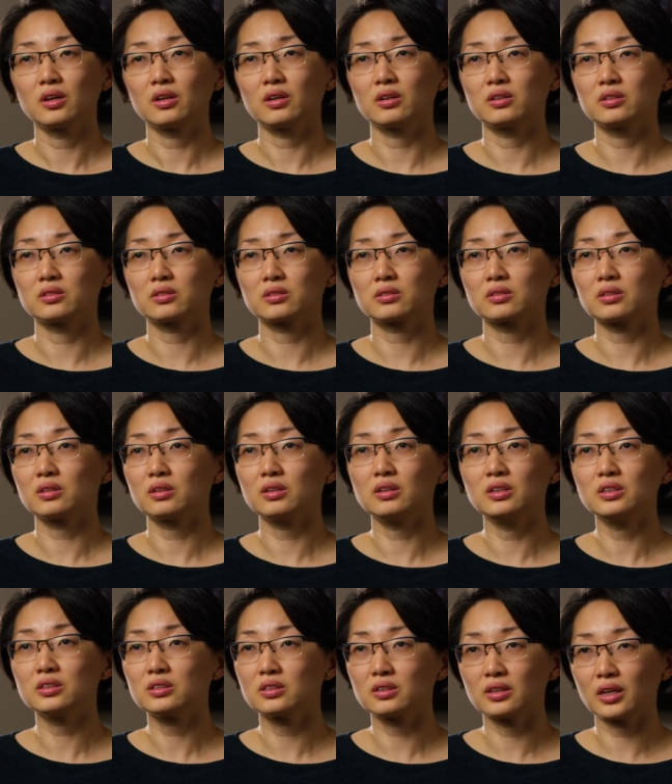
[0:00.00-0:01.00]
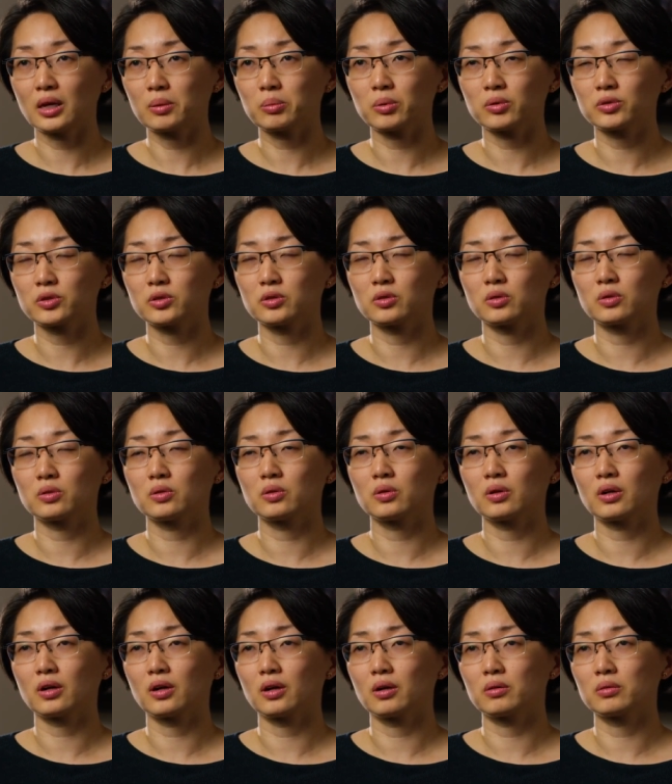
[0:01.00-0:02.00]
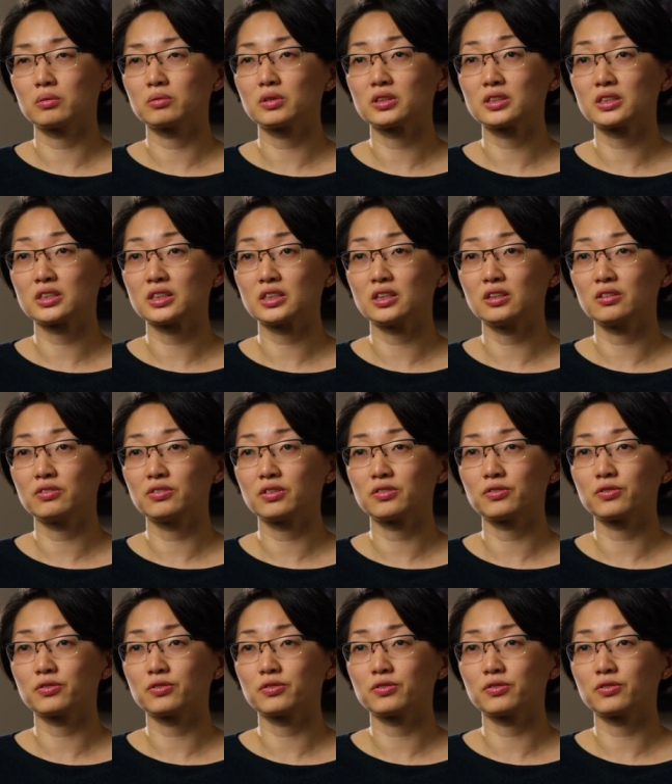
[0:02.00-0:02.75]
is easily able to uh, receive.